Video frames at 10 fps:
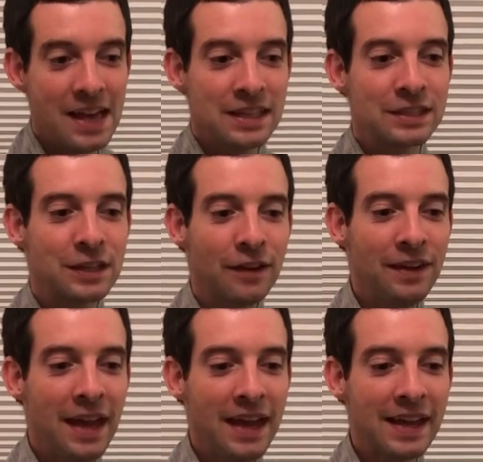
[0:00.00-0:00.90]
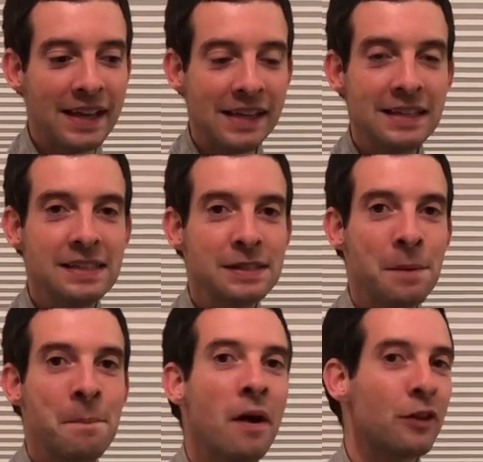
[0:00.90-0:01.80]
Sunday is
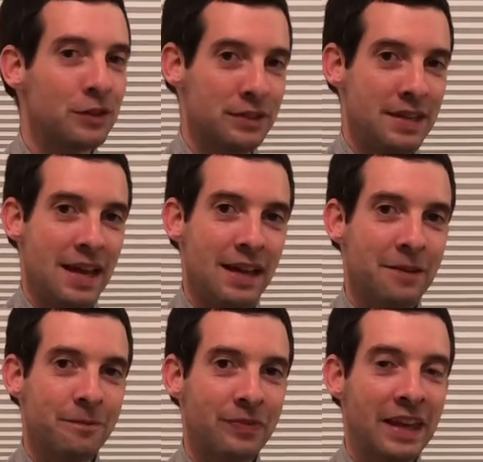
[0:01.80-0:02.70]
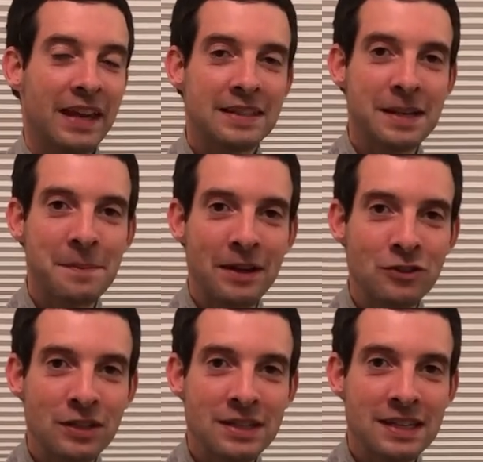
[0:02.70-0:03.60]
Mother's Day. And as I
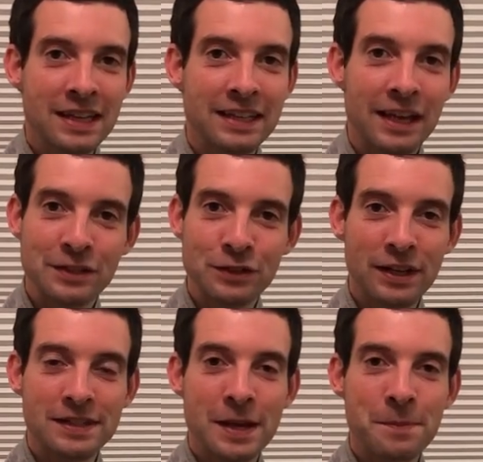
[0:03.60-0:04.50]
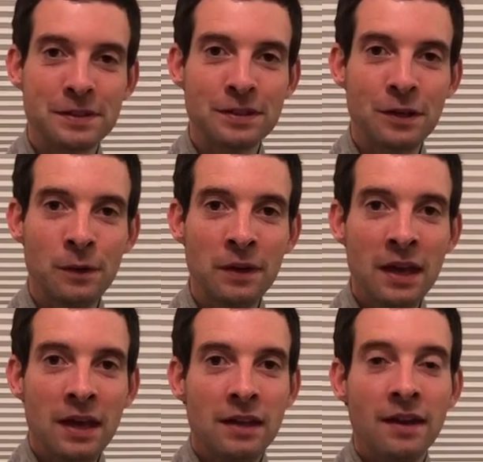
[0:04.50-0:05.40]
mentioned in yesterday's episode,
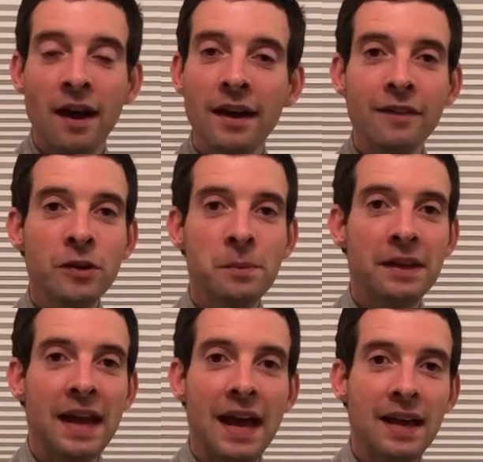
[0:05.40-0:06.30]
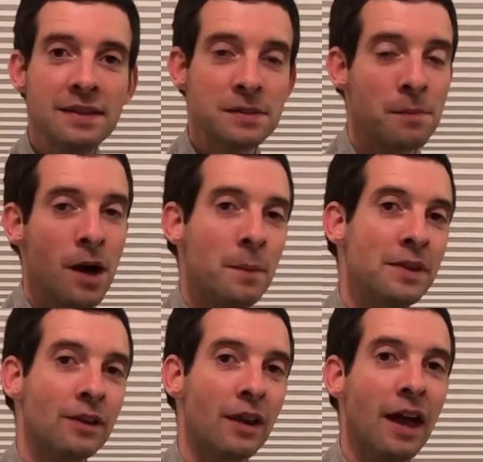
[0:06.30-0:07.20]
not everybody has a mom in
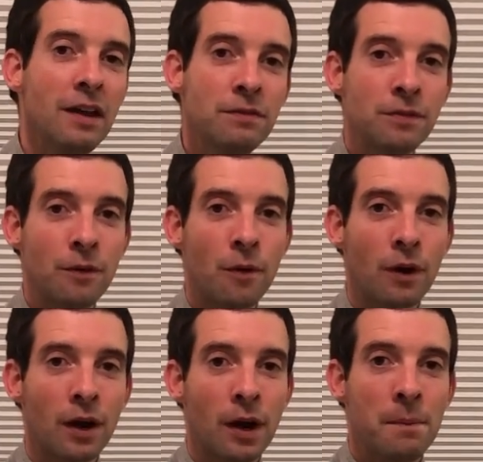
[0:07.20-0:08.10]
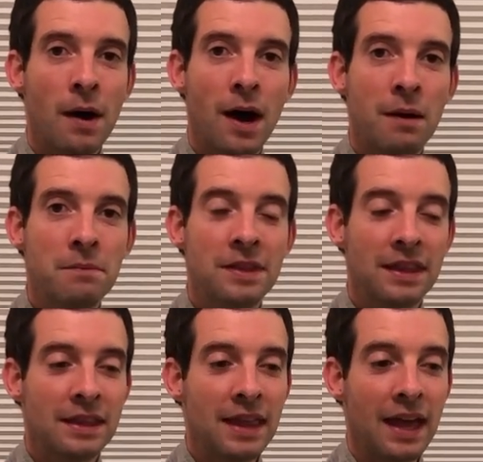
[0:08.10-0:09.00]
their life or a mom
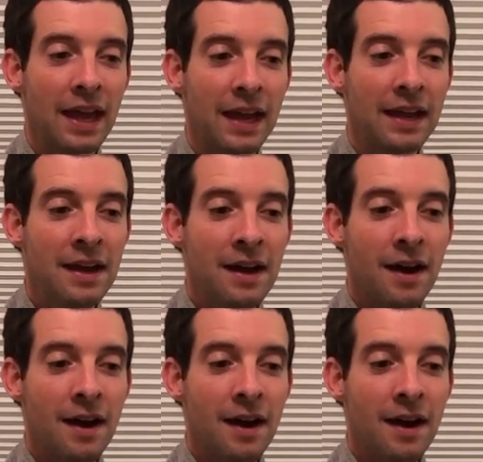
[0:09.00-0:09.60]
that they